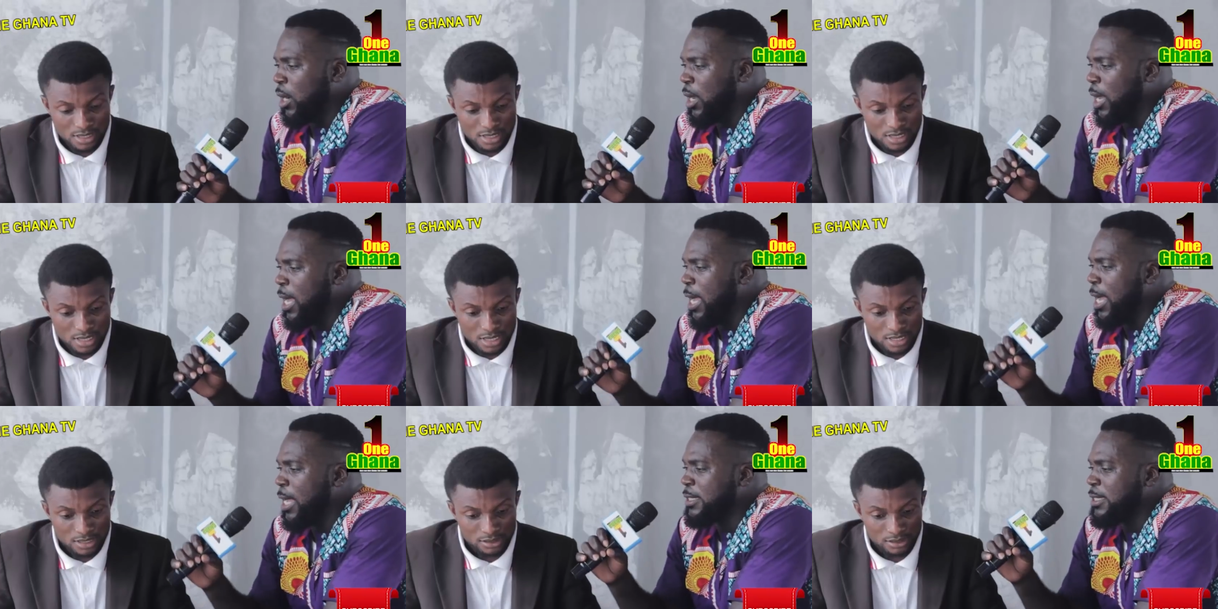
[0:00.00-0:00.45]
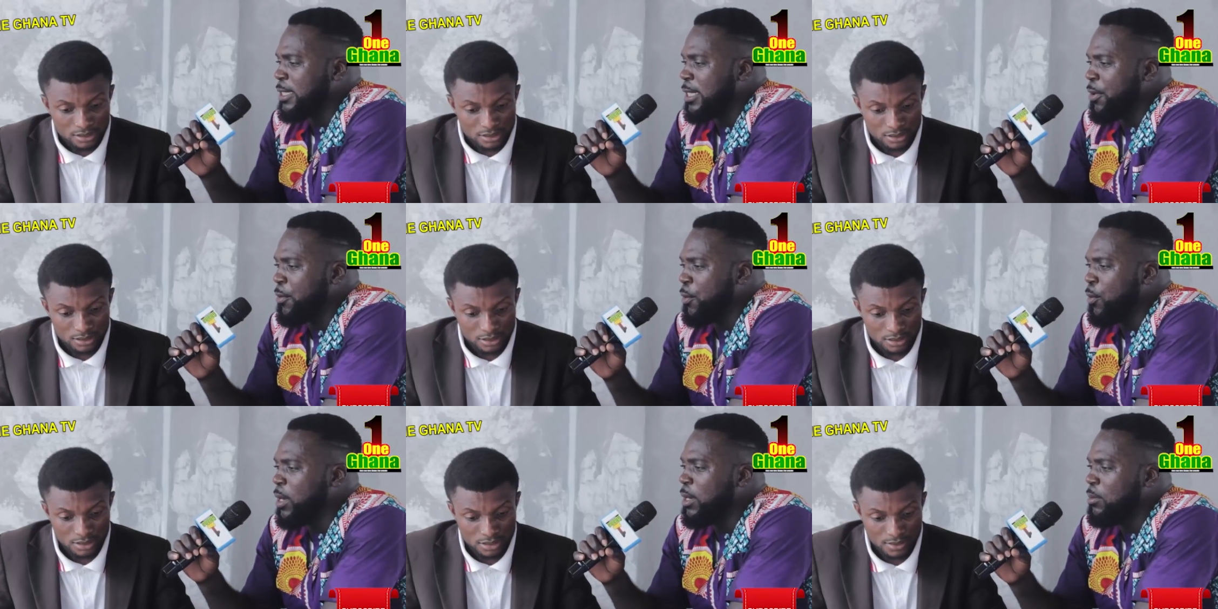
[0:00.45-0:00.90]
Speaker 1: Eh se
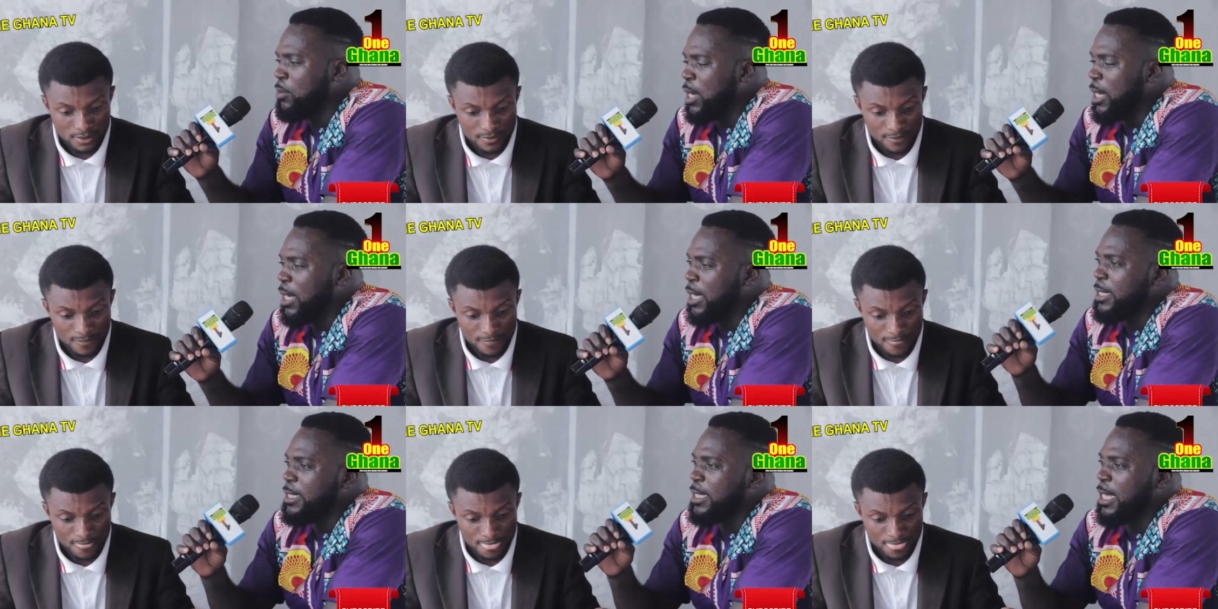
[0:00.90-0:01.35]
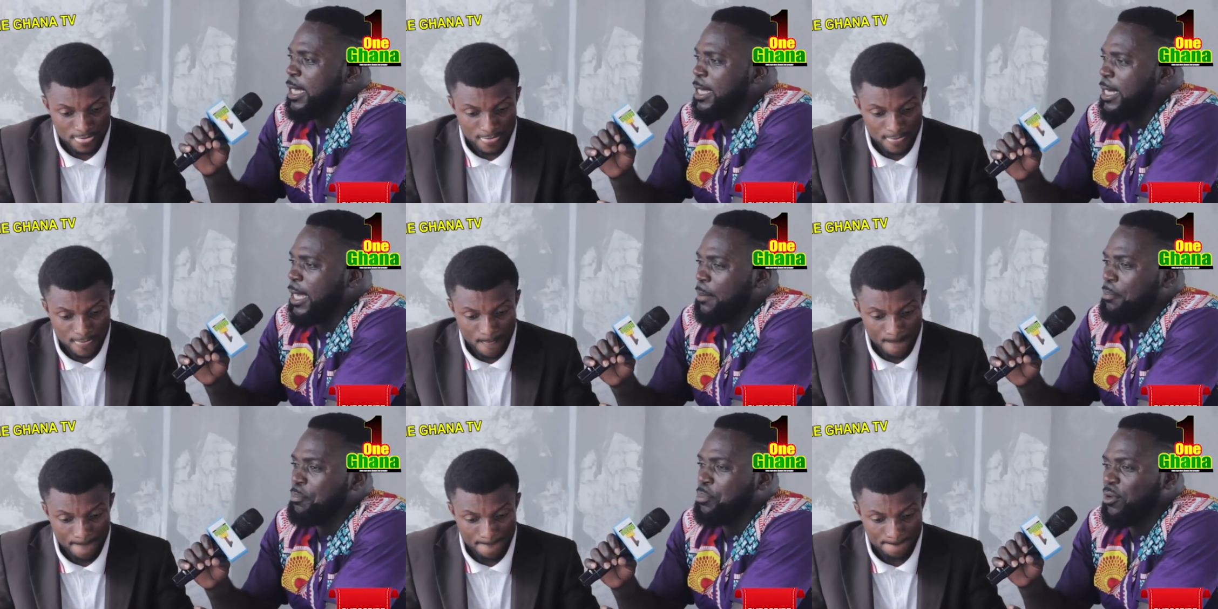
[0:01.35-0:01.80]
hwe oni man de
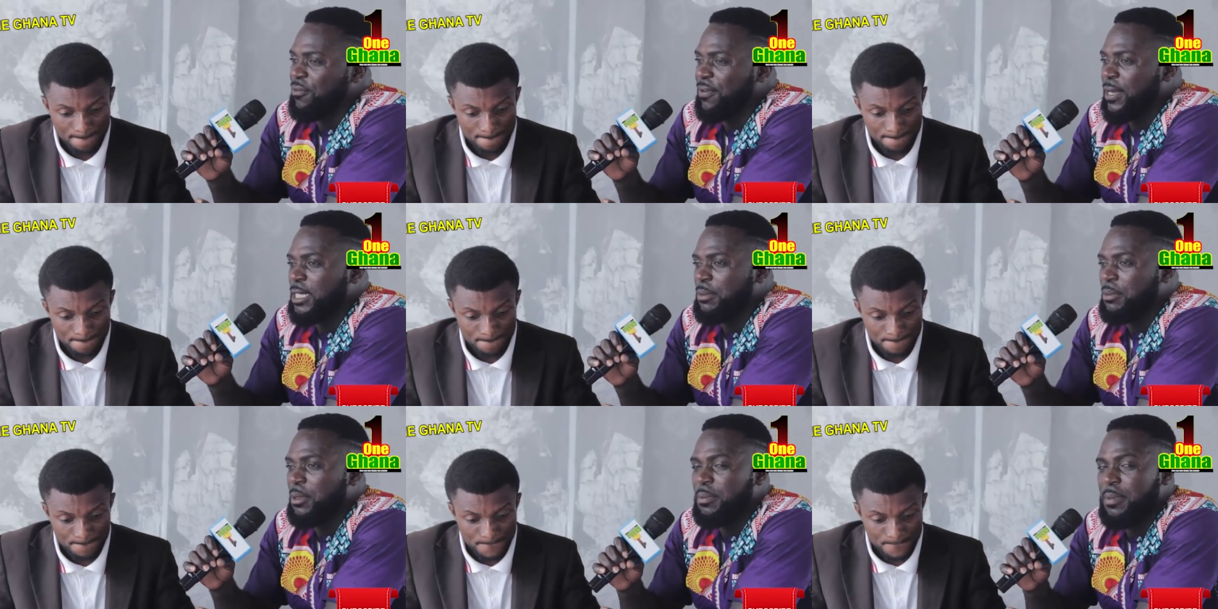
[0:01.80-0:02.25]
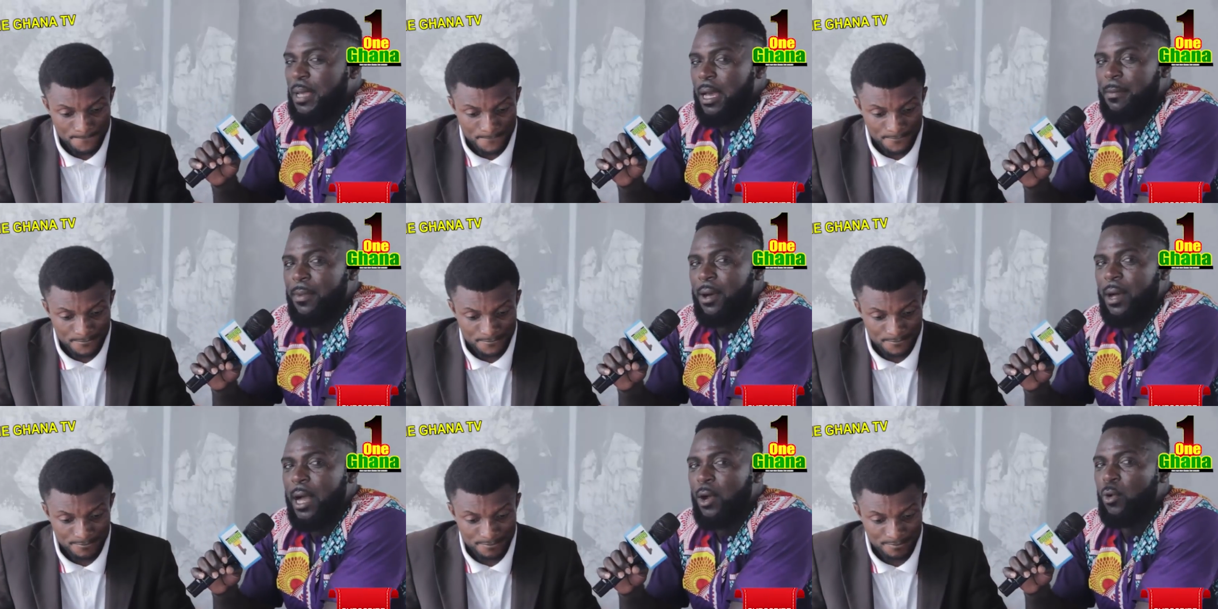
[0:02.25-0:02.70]
ya provide
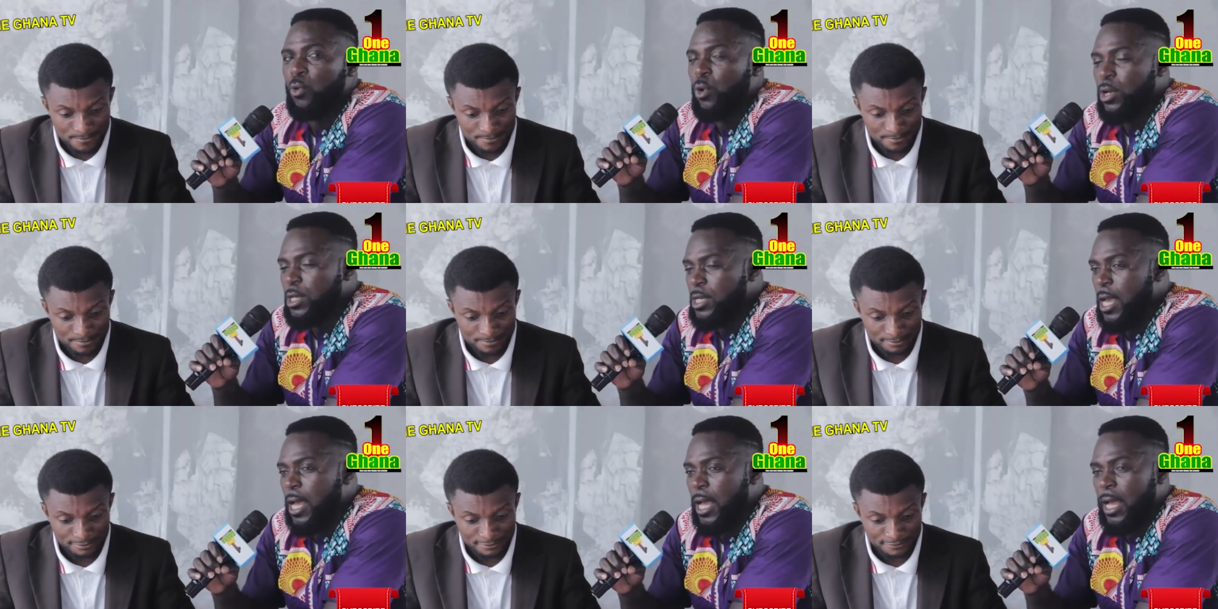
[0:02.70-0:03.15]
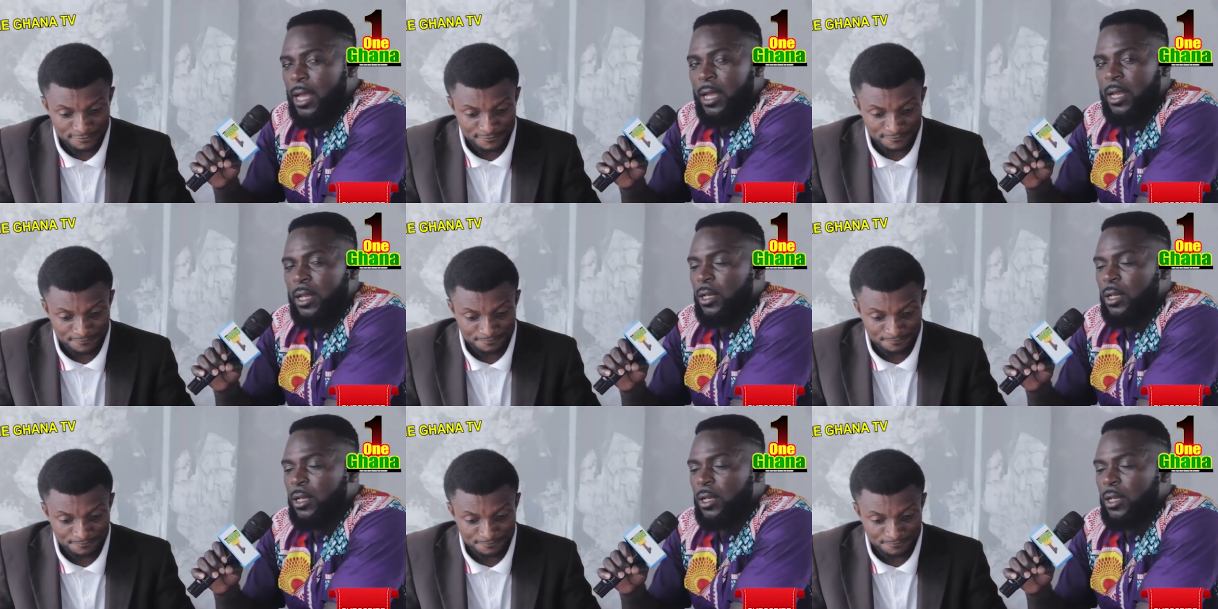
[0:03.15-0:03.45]
bibia ma ankoya